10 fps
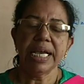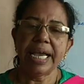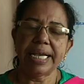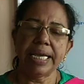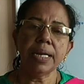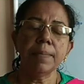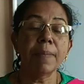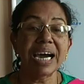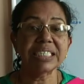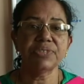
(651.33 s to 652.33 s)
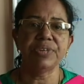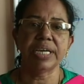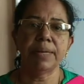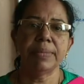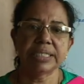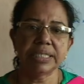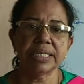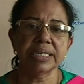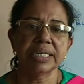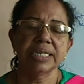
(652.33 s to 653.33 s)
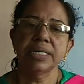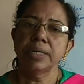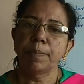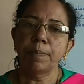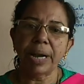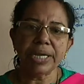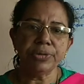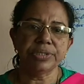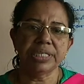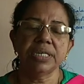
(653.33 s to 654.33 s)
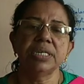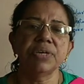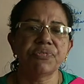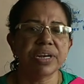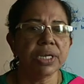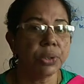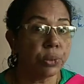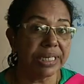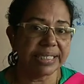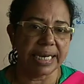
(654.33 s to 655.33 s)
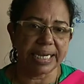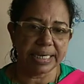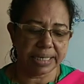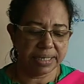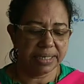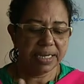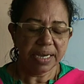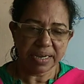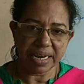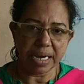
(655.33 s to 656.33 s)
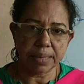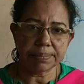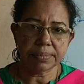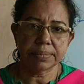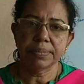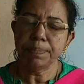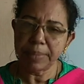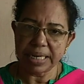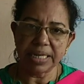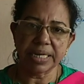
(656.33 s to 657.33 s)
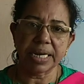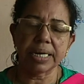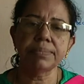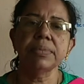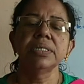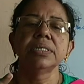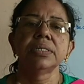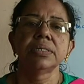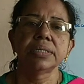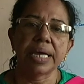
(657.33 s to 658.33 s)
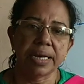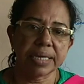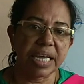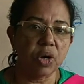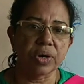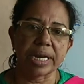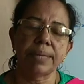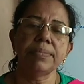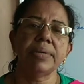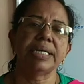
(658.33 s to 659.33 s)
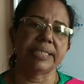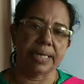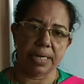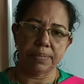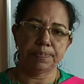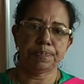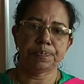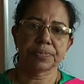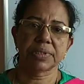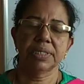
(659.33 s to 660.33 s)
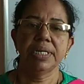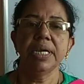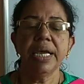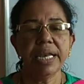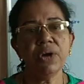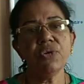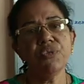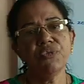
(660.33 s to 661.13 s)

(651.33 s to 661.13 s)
Again, mass we can measure by using different units like gram, milligram, then kilogram, etc. Now,